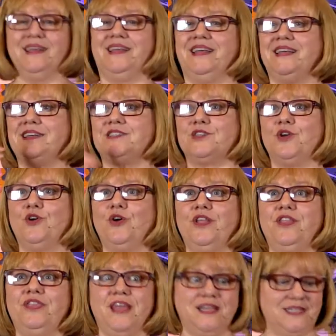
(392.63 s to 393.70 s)
So a good
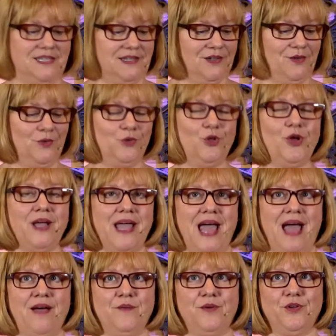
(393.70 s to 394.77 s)
thing to look
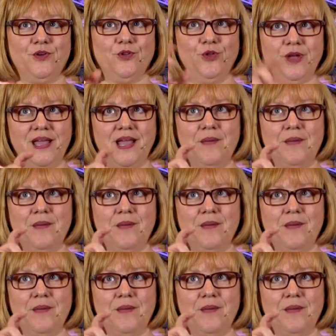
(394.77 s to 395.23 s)
at when you're looking